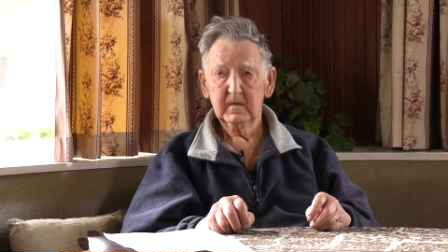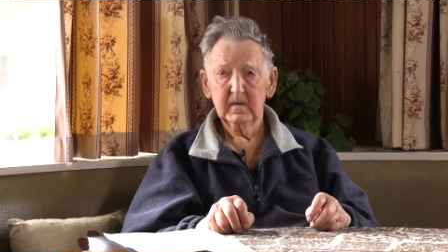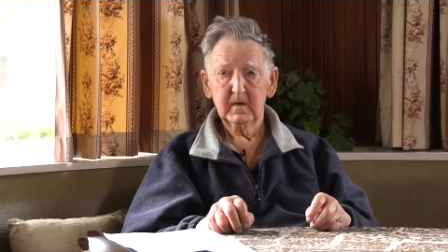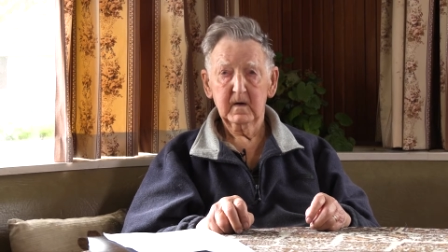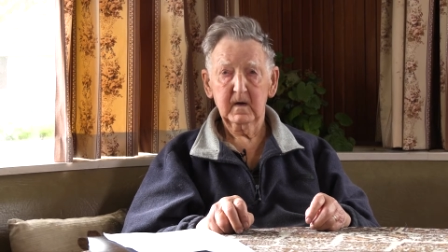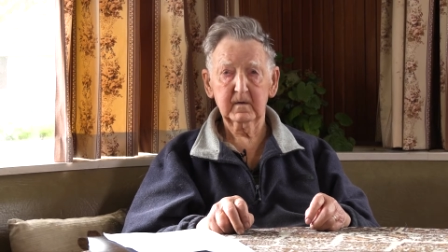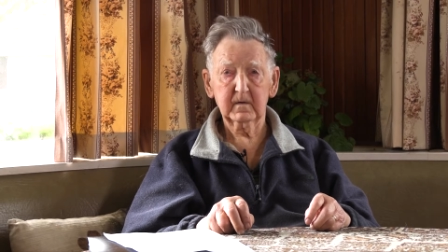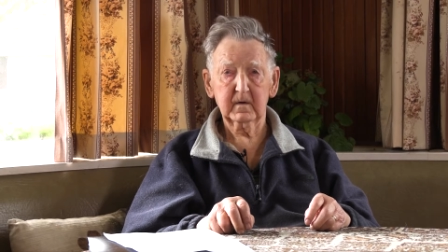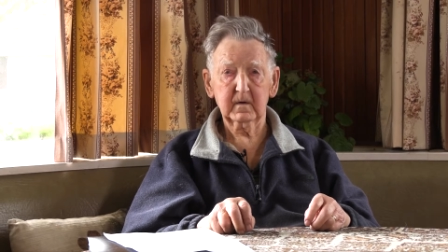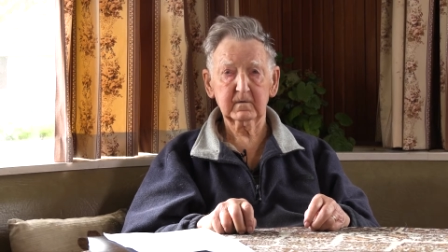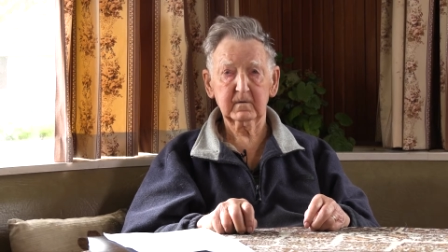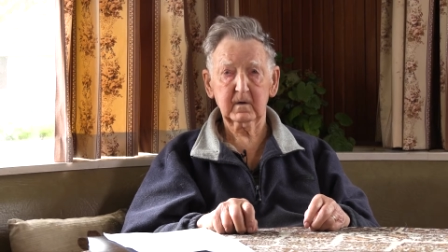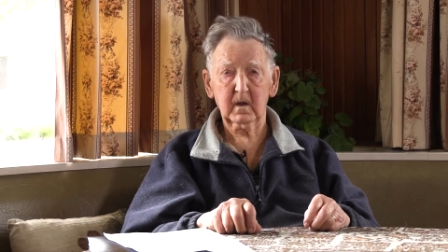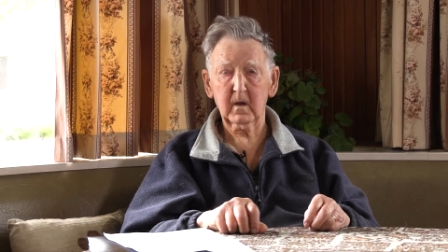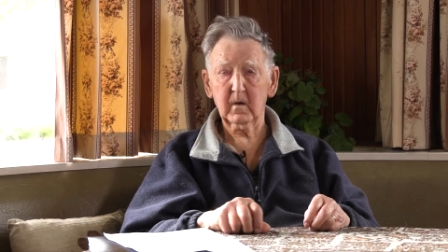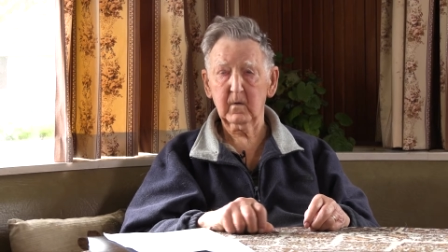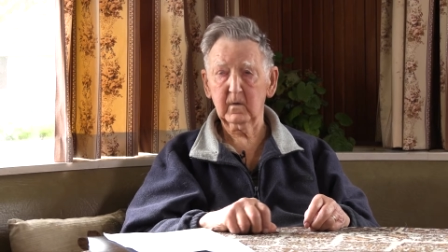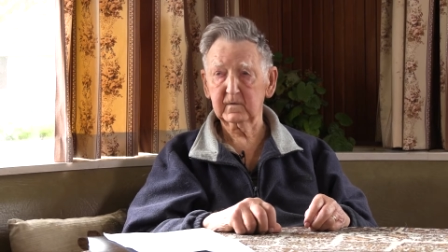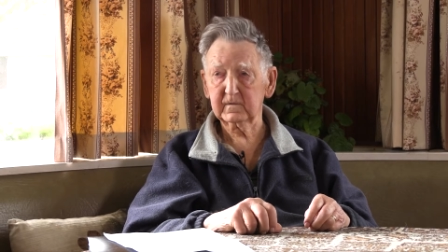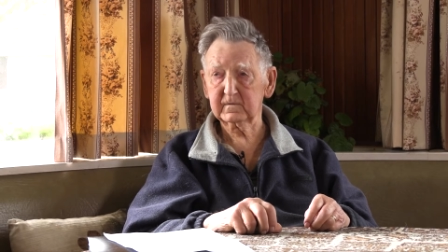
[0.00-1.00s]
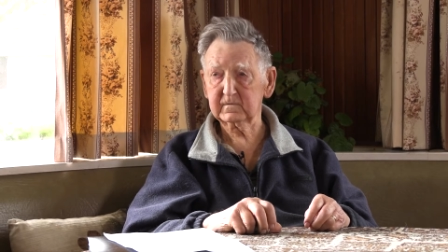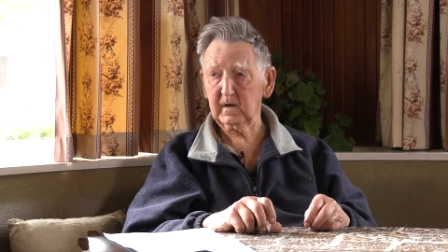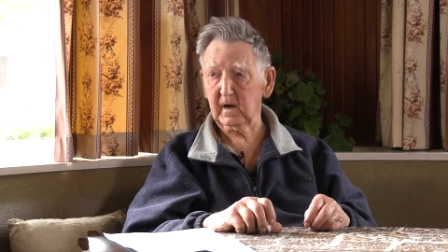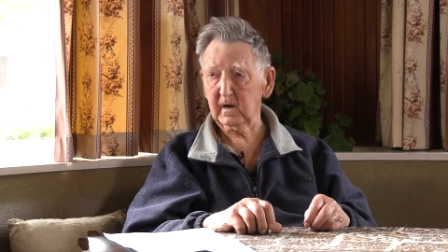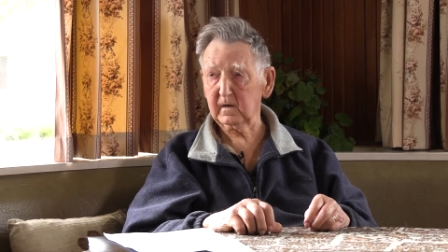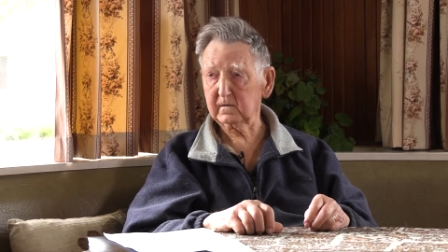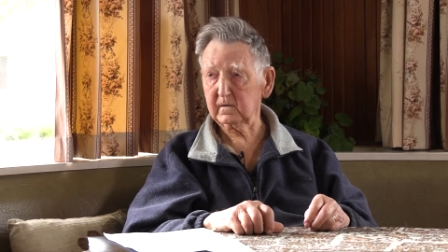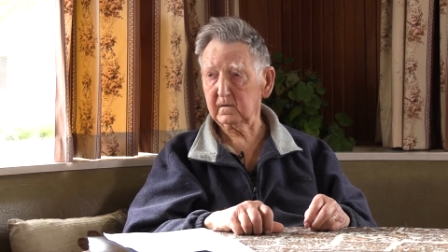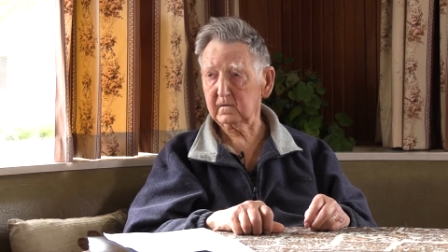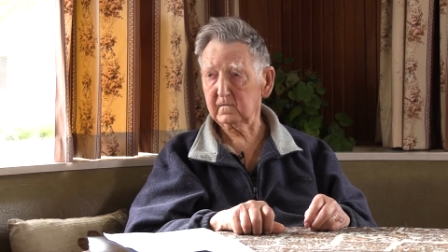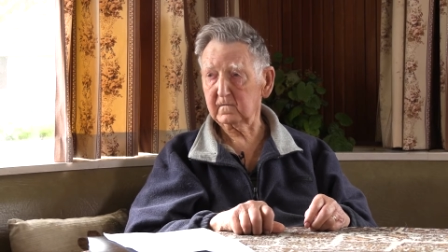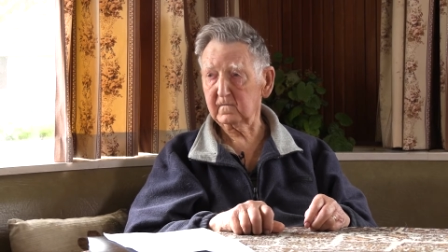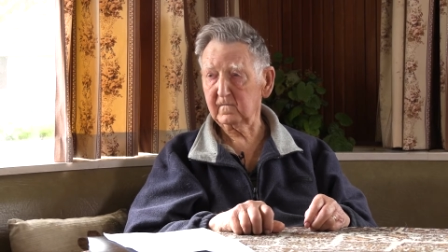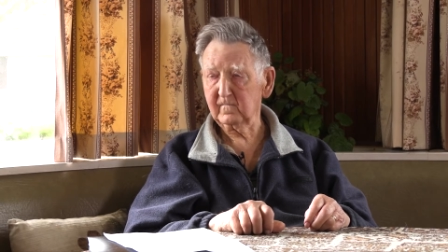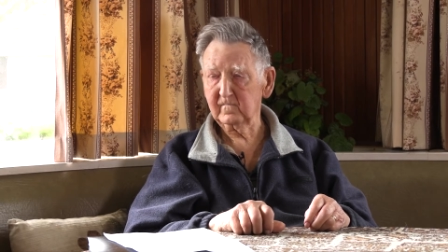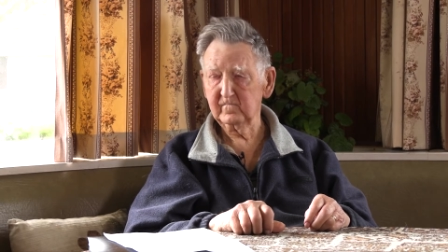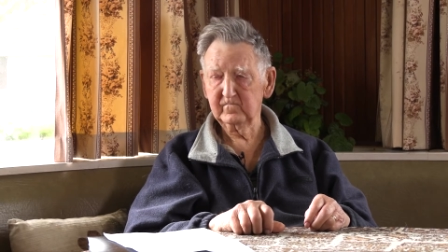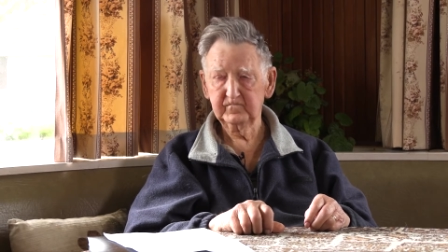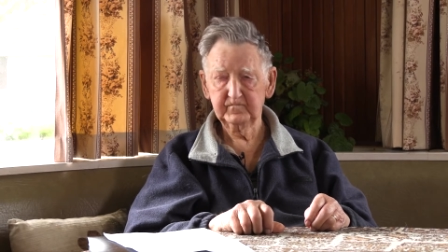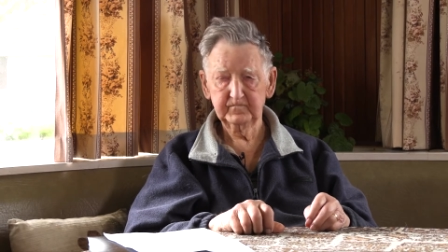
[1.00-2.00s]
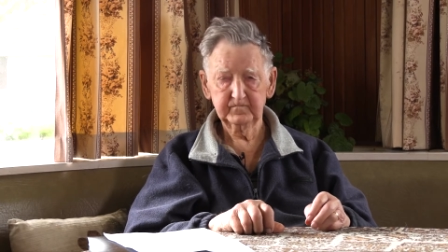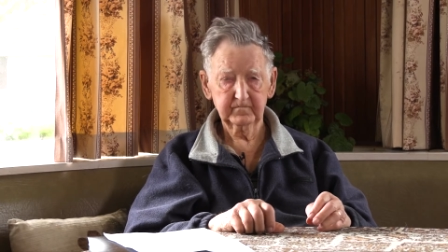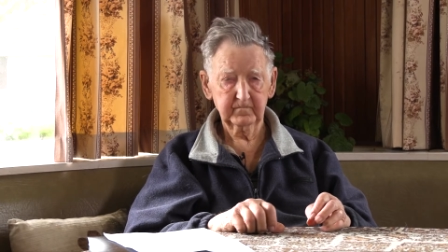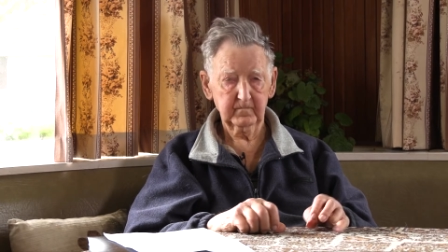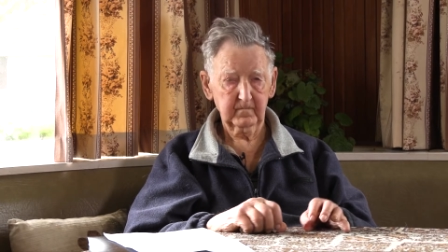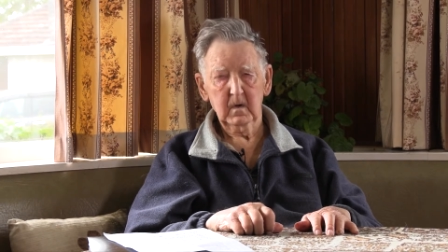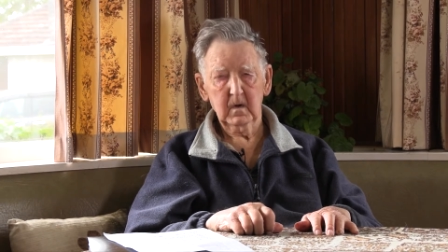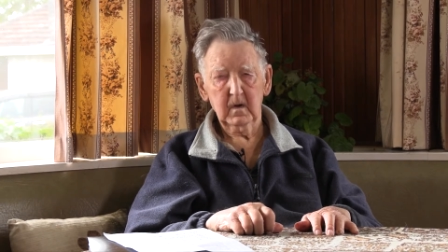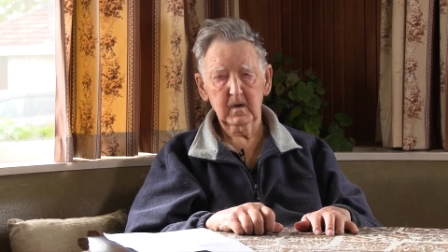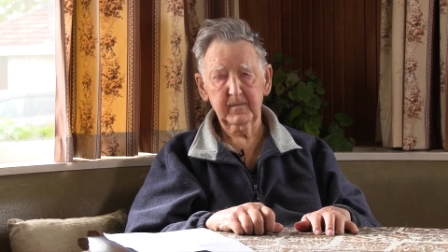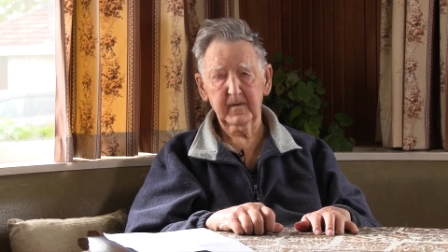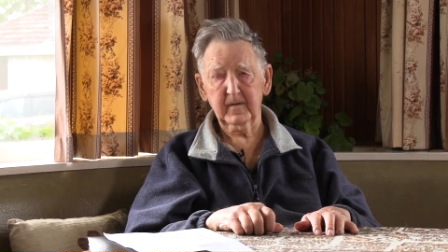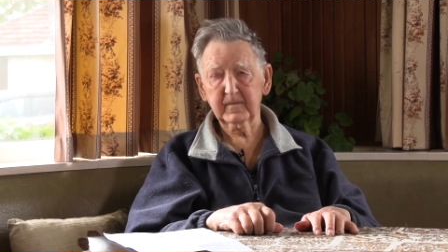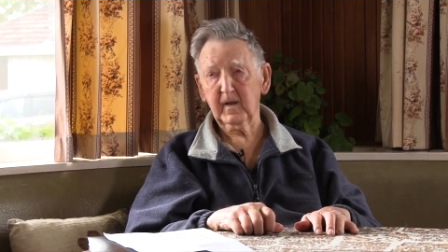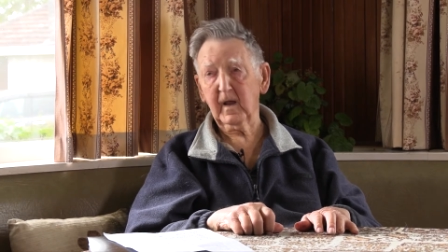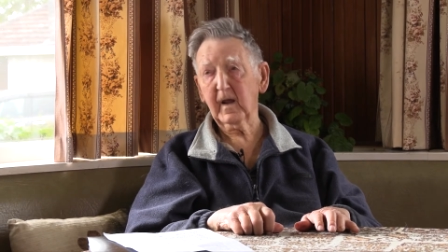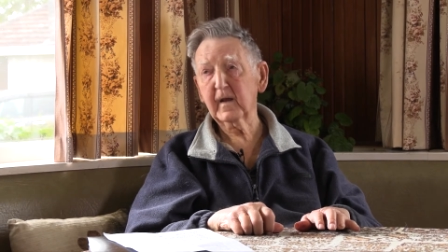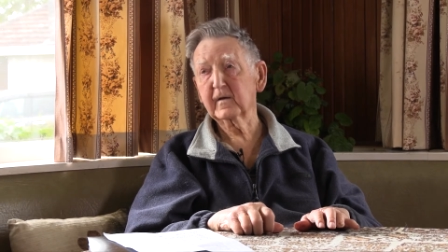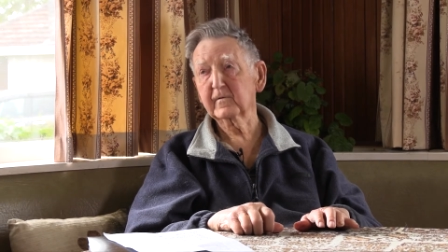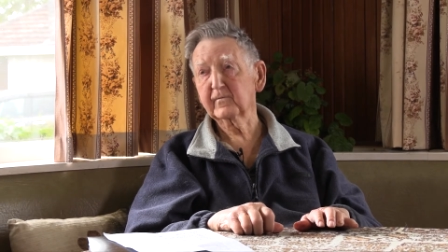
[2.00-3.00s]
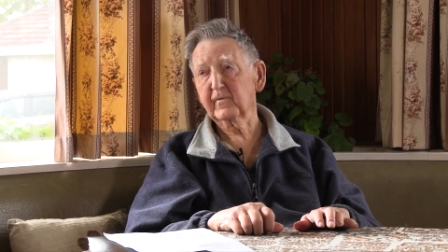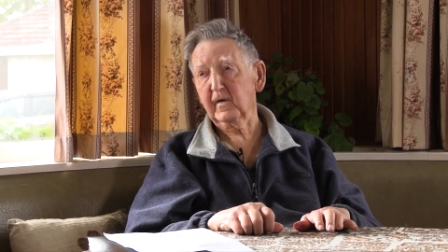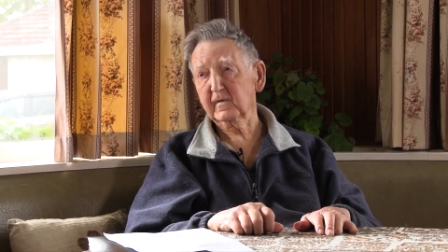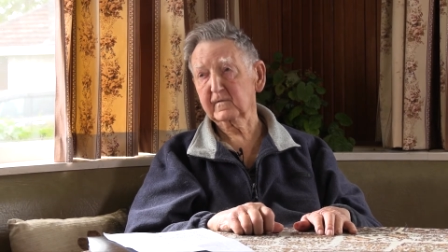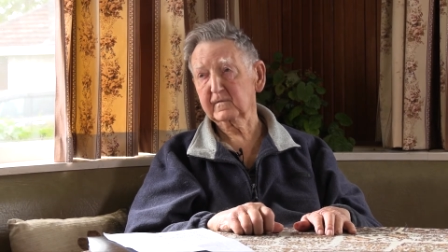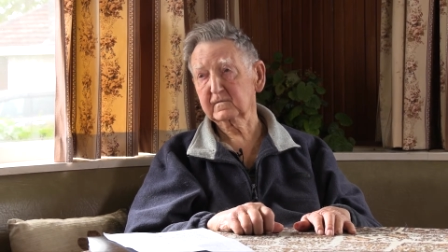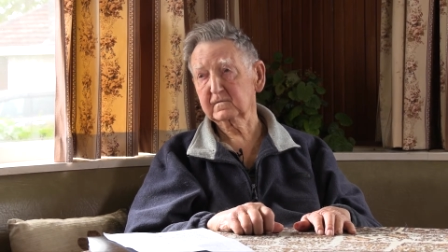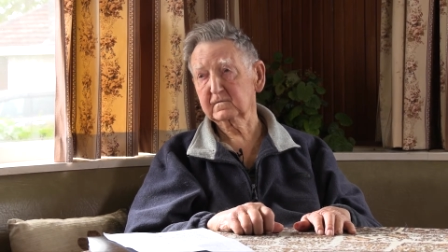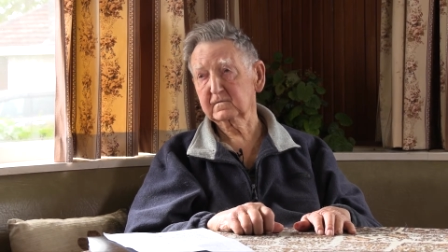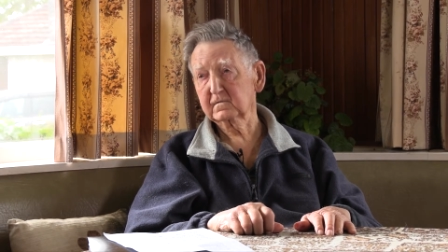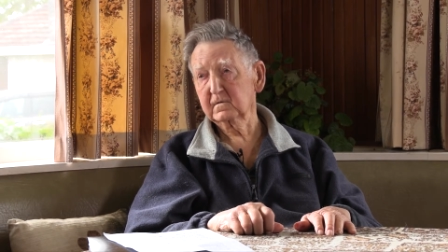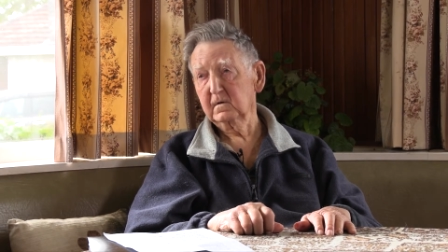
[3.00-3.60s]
And that's how I started. About 8 of us,